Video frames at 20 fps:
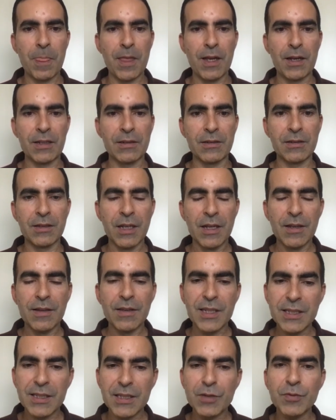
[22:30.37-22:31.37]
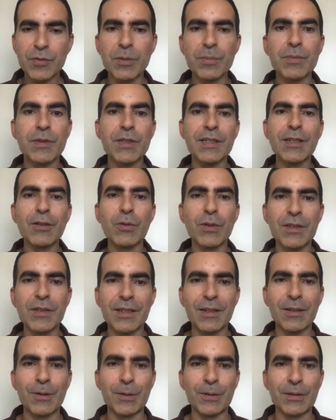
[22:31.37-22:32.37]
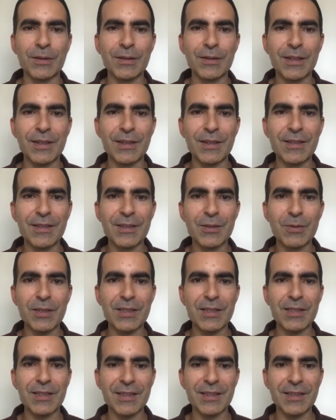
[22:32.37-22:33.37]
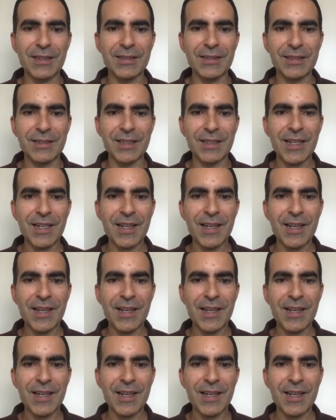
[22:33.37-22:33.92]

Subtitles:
And this is from sequence alone. And this is what's exciting.